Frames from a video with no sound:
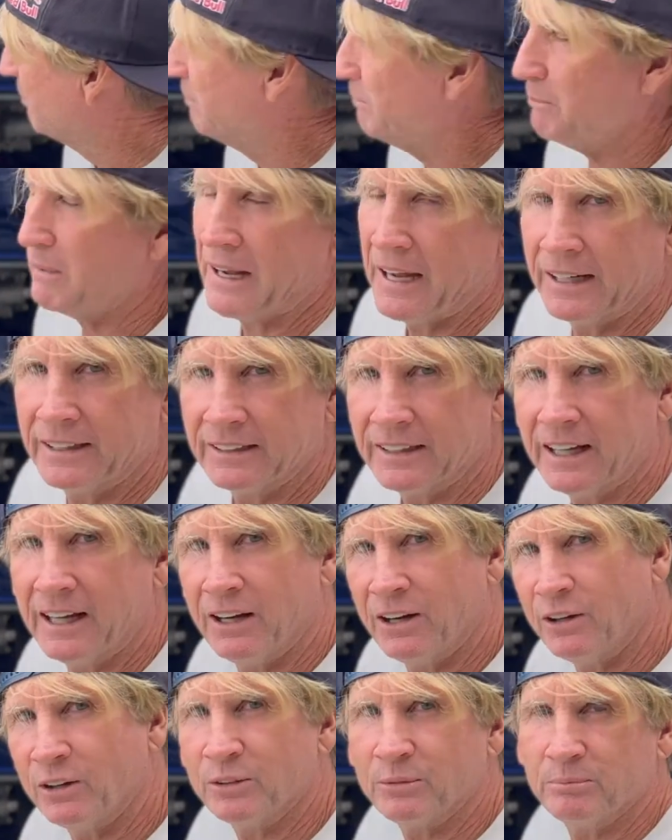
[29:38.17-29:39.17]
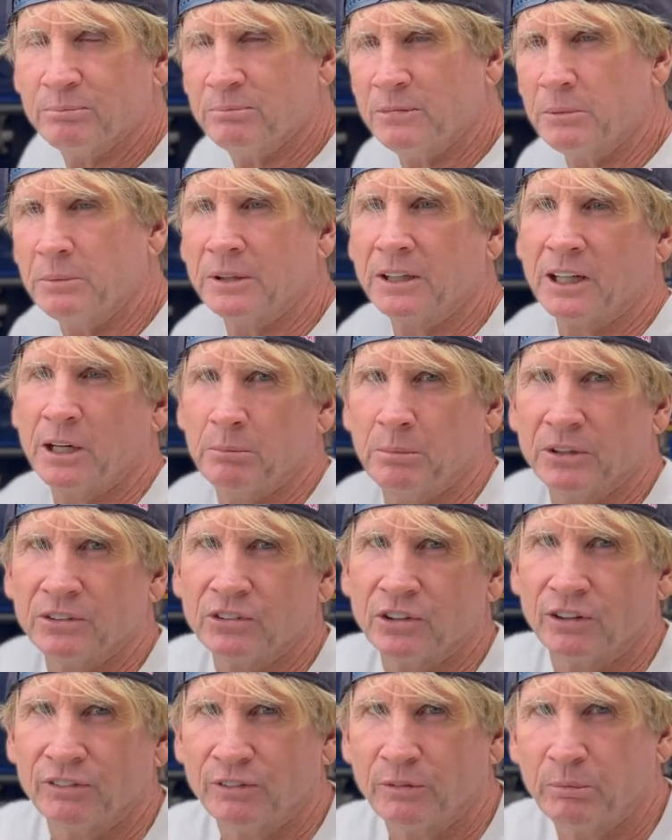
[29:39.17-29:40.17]
banged out, maybe cut
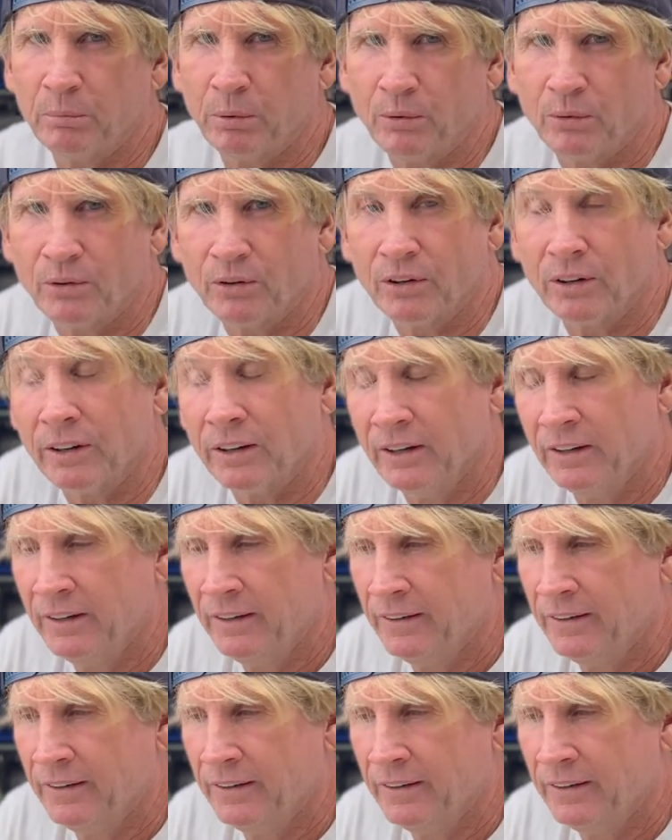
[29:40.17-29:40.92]
myself a port.